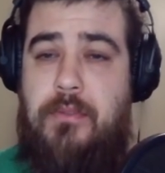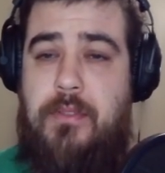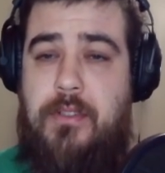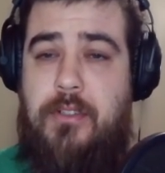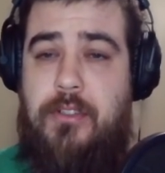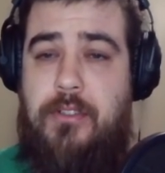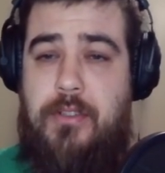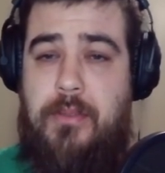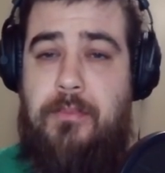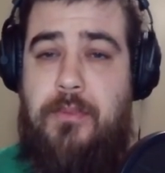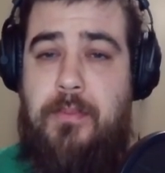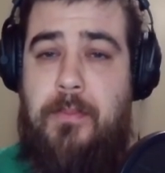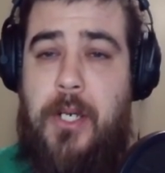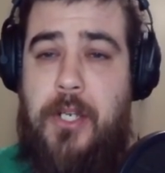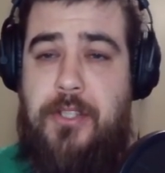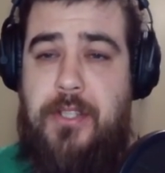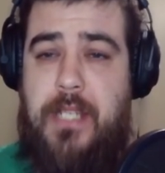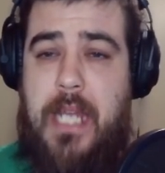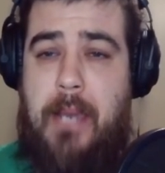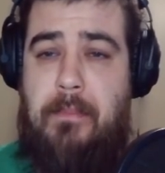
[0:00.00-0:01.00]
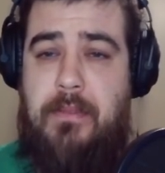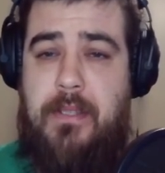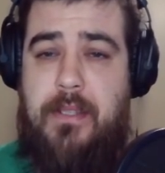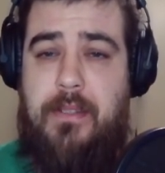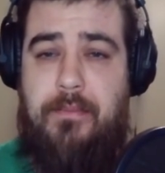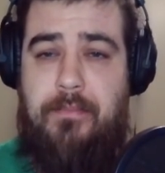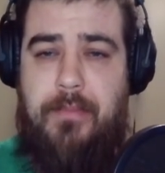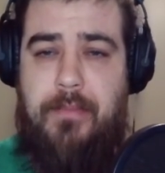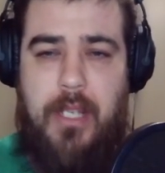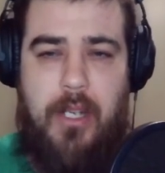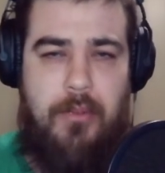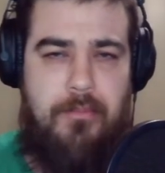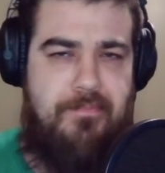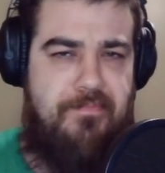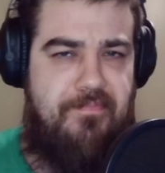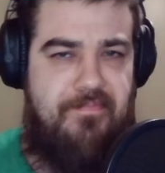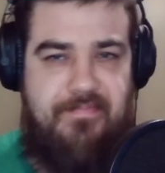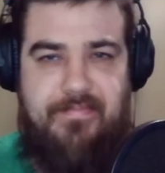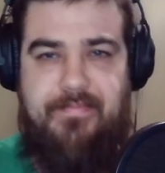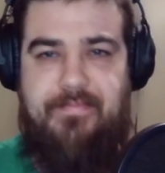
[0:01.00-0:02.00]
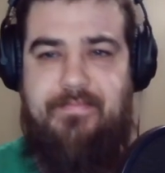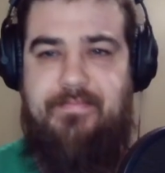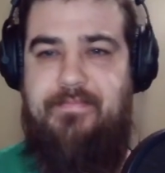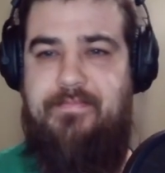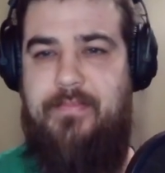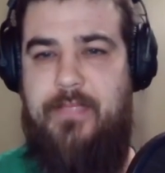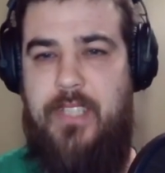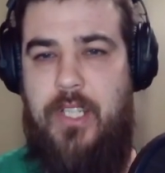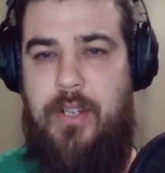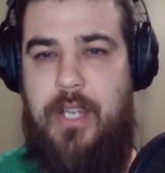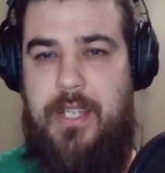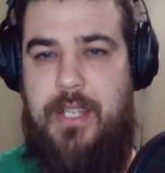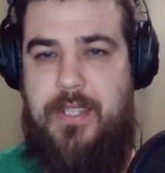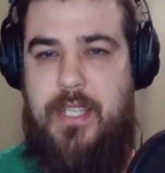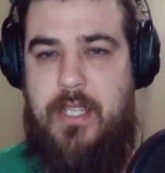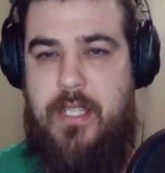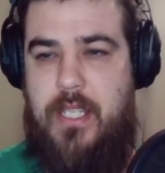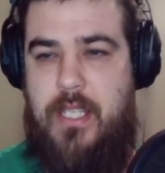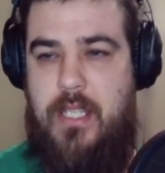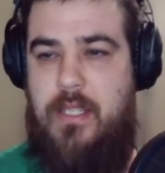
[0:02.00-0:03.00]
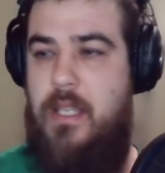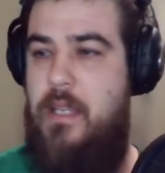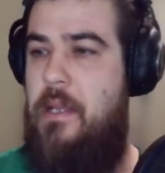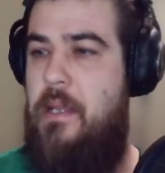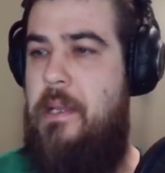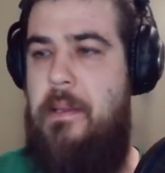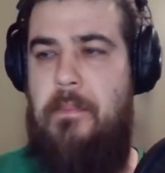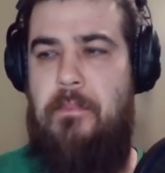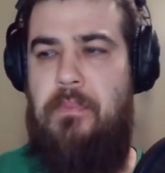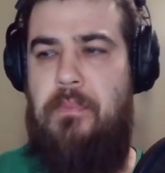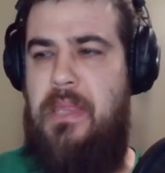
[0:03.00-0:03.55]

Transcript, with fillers: some small snaps and you know little instances.